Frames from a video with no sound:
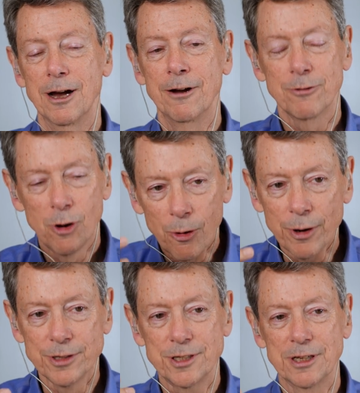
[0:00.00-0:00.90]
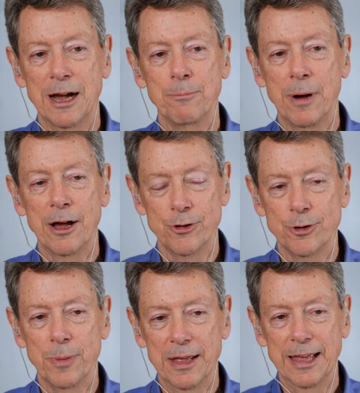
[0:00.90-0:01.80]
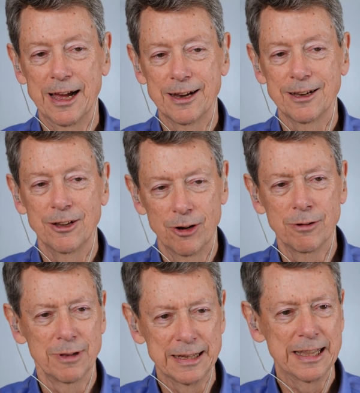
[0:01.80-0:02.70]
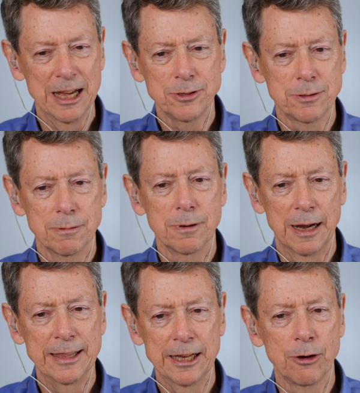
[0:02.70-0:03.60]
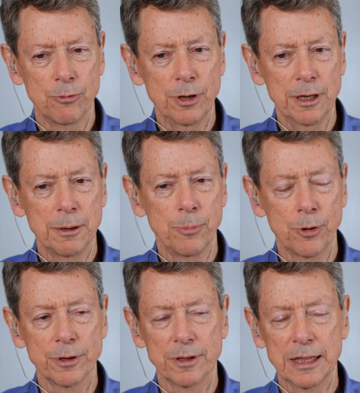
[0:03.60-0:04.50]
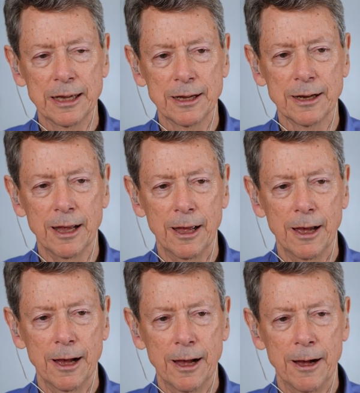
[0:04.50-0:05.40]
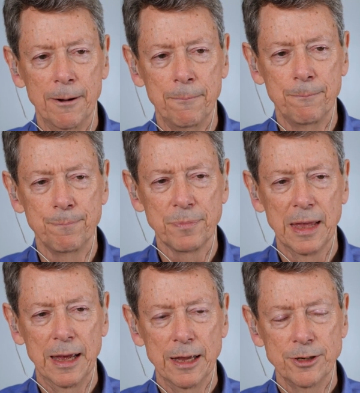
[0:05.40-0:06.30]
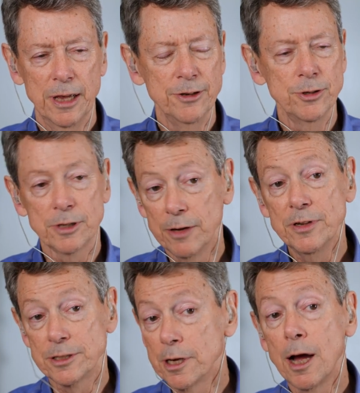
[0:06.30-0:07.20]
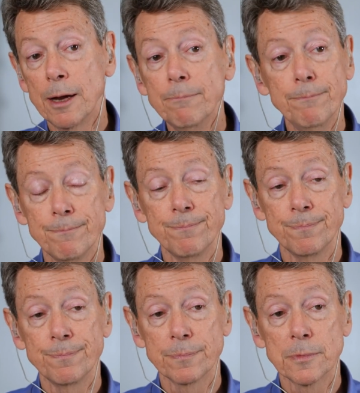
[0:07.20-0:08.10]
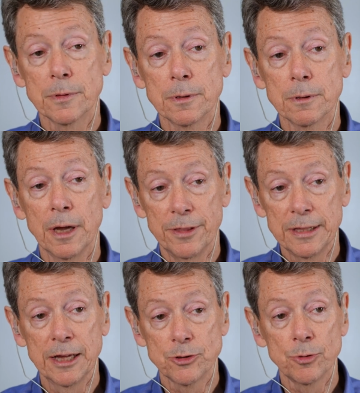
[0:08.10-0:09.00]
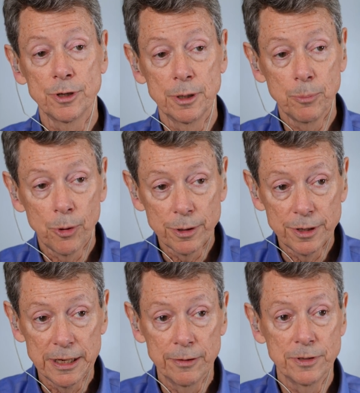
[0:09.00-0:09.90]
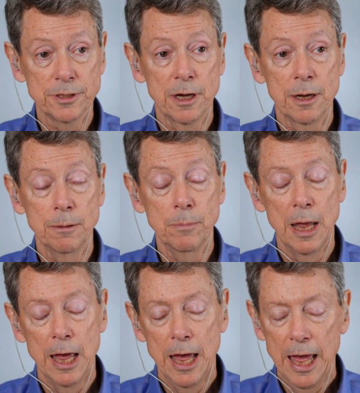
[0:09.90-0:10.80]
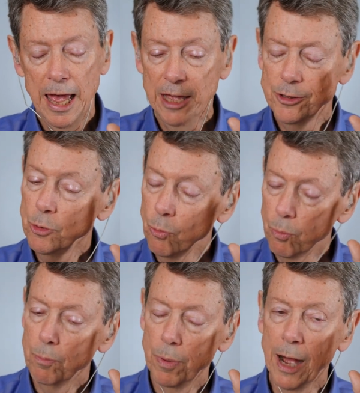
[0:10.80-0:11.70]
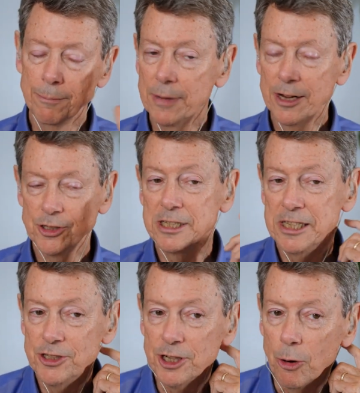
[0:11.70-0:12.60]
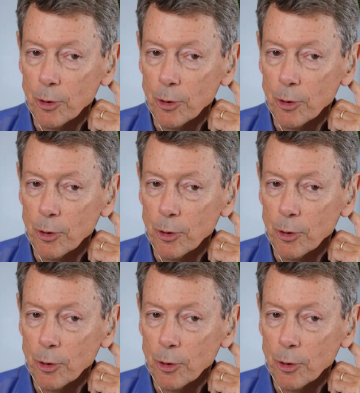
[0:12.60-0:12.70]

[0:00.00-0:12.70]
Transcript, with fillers: of course I'm bothered by that. You know, like that's, I think, a really important thing. Um, to, and to give it time. I think that's really important to give it time. And to, I'm actually teaching a